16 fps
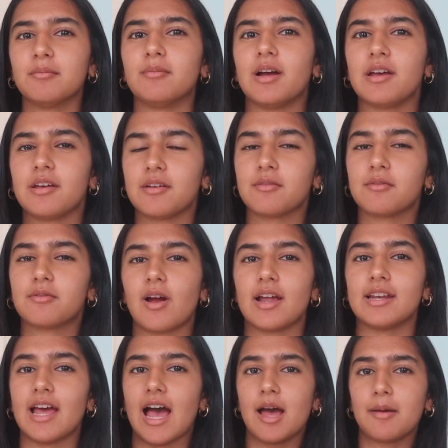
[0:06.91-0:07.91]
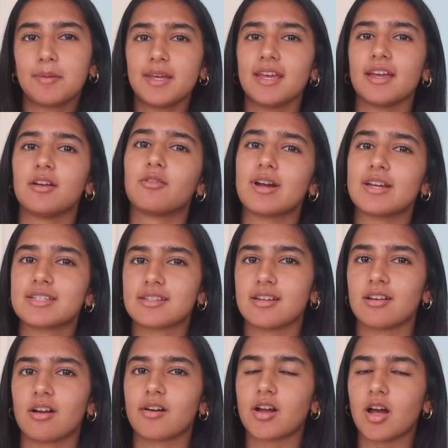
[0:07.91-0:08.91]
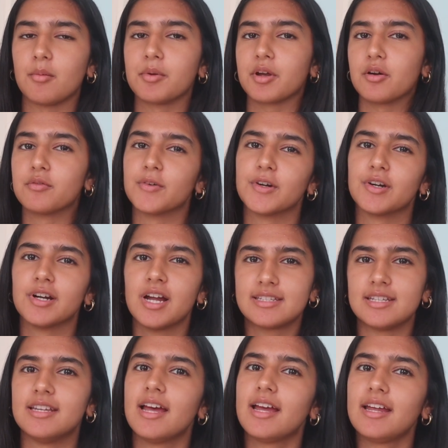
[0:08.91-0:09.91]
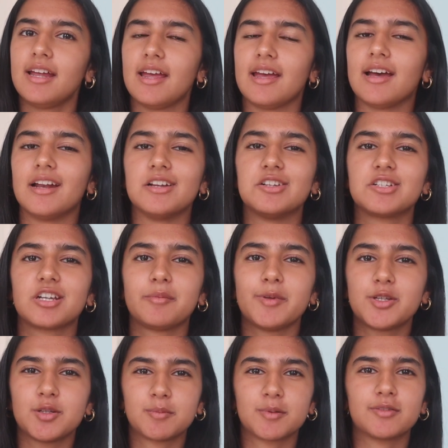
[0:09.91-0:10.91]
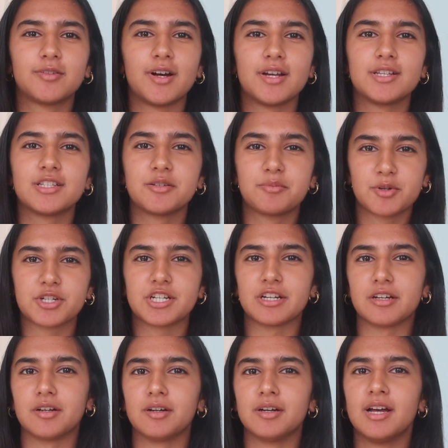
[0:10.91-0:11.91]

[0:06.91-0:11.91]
My friend Abby and Grayson are coming over tonight and it's just going to be super fun, super chill.